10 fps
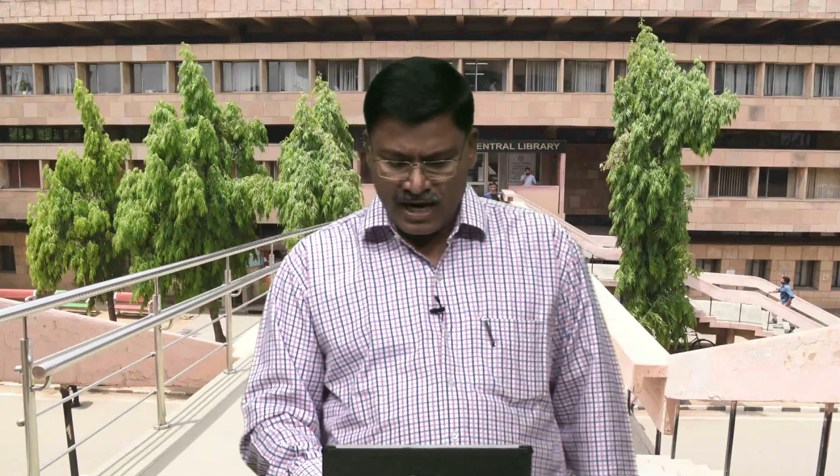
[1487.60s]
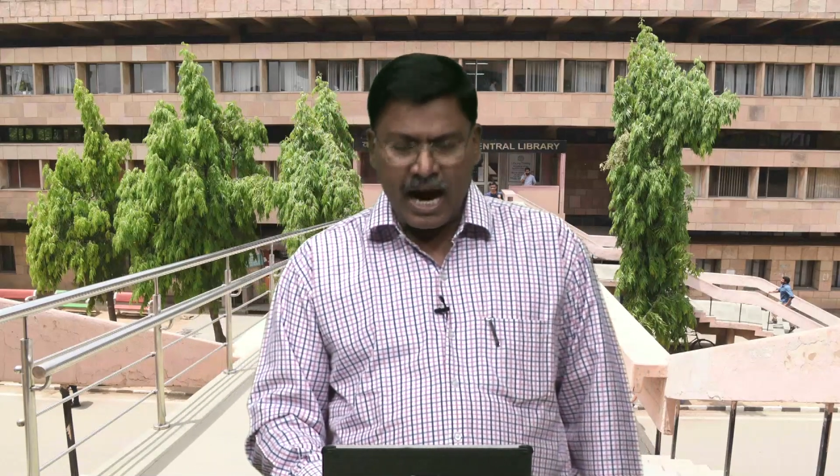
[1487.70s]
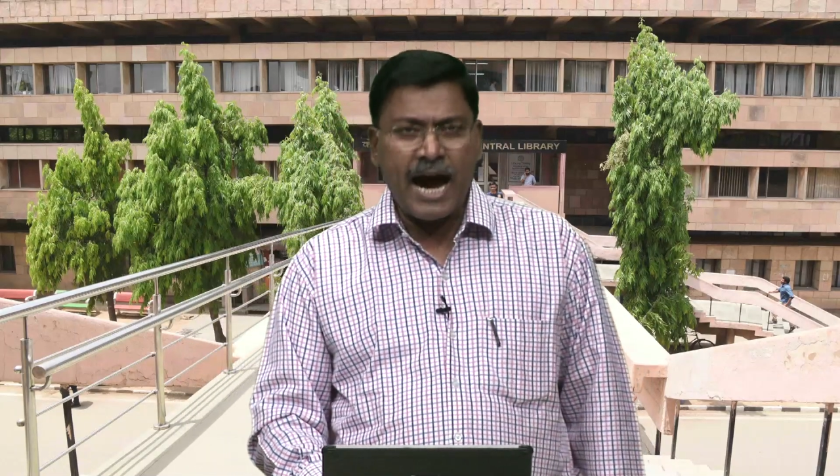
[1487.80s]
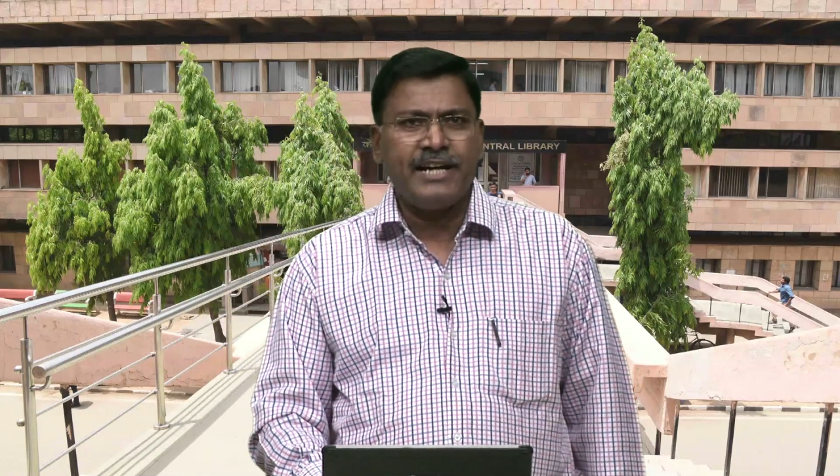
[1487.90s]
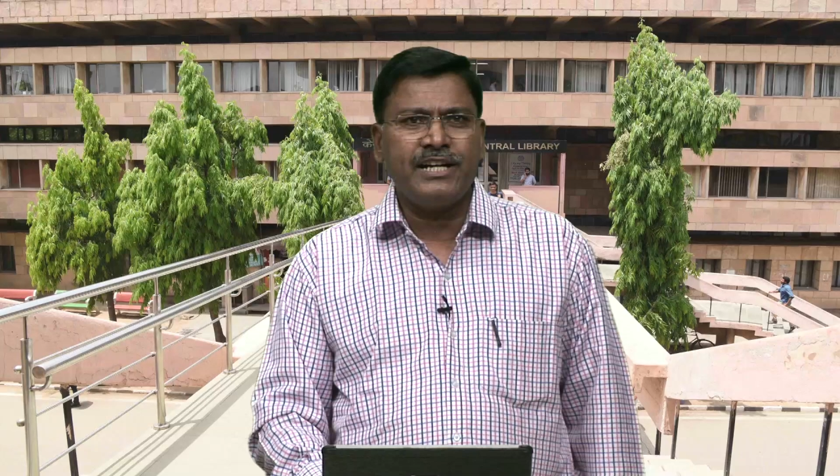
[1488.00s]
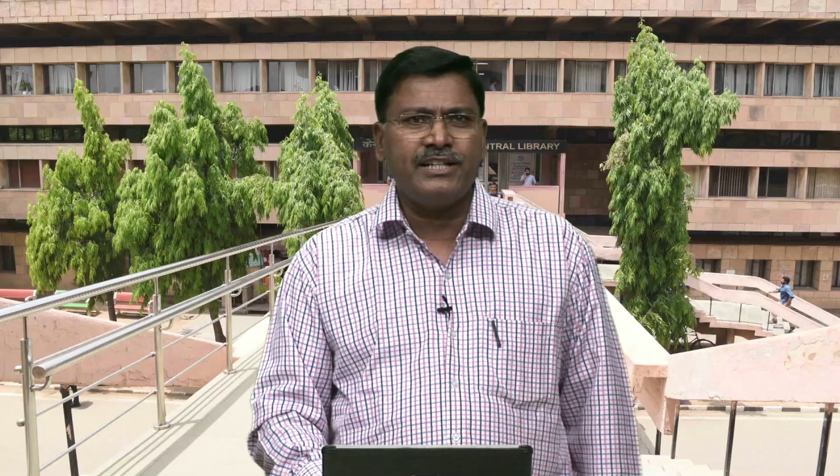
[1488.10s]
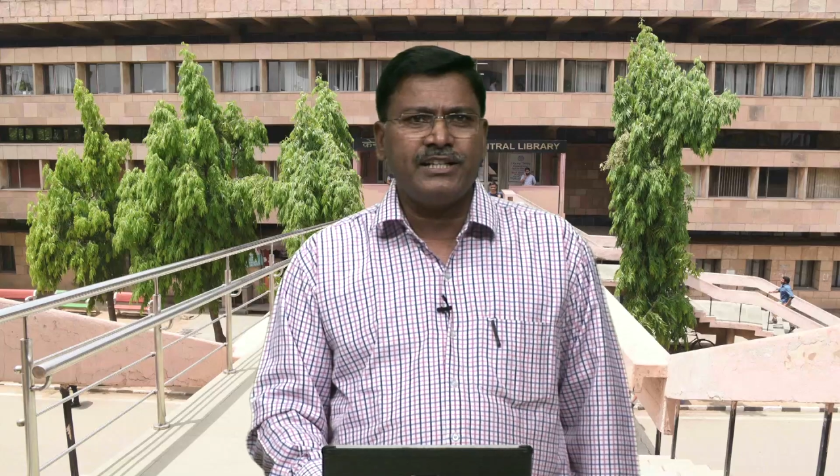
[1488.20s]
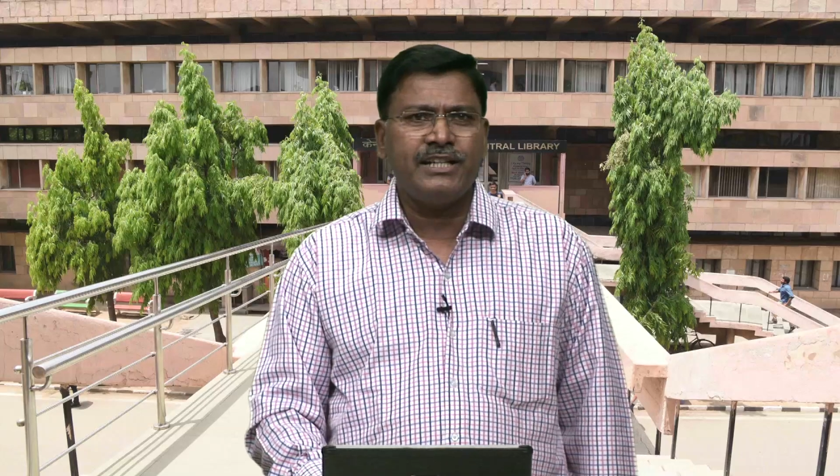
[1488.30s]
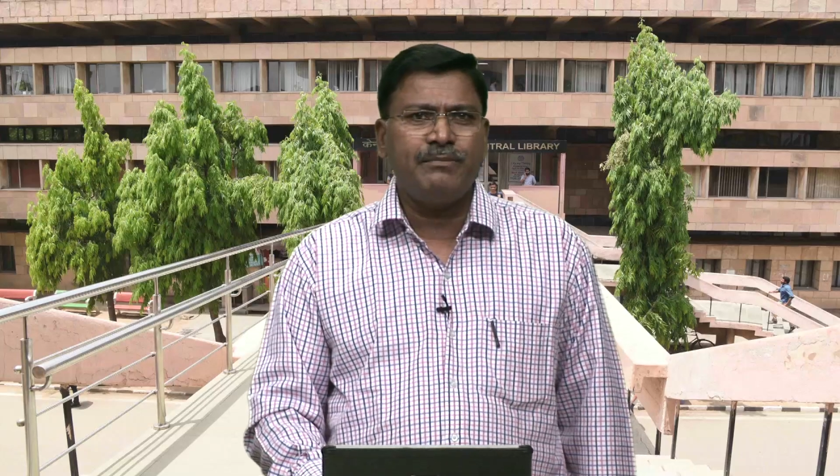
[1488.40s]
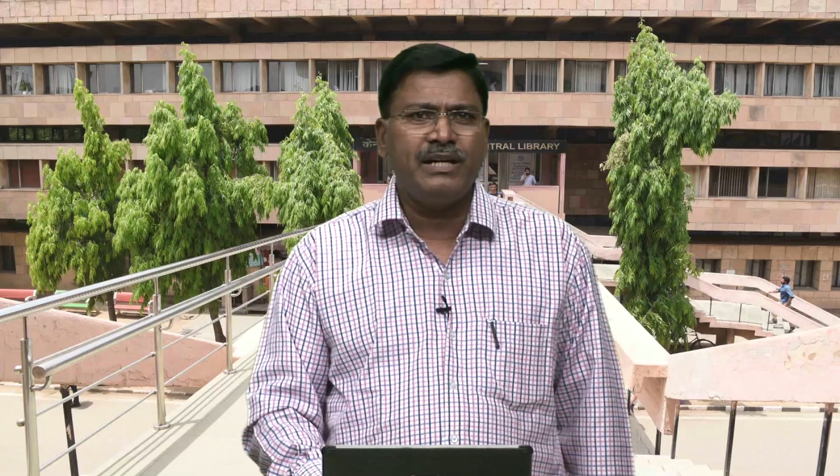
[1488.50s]

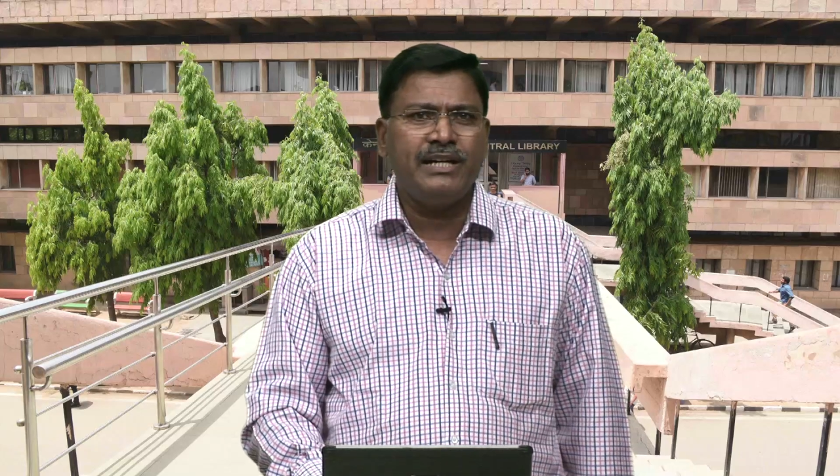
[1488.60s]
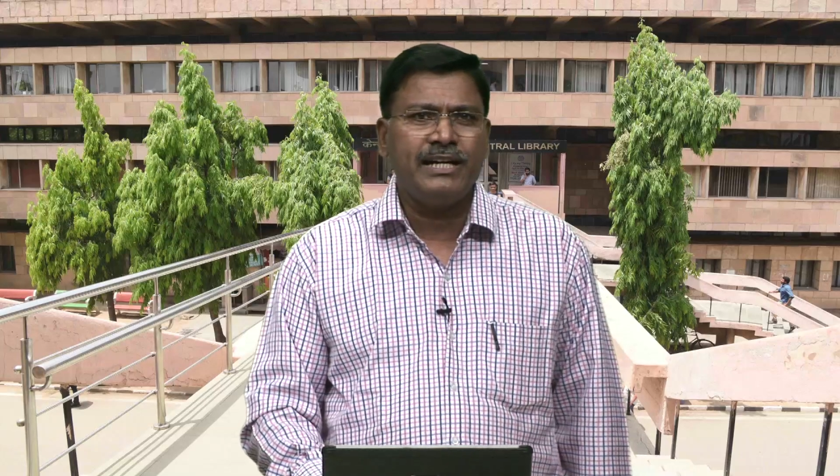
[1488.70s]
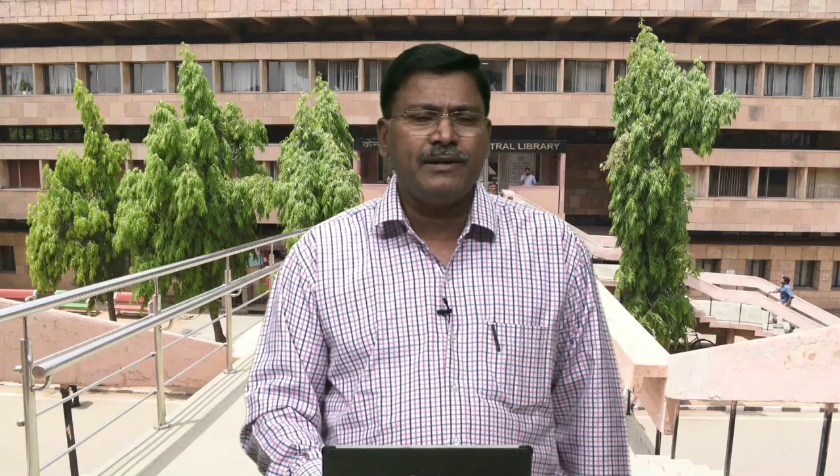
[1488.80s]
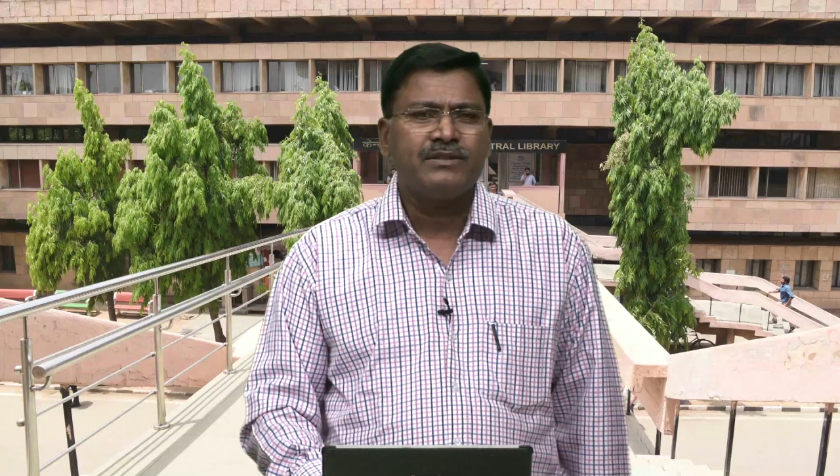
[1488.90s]
identity building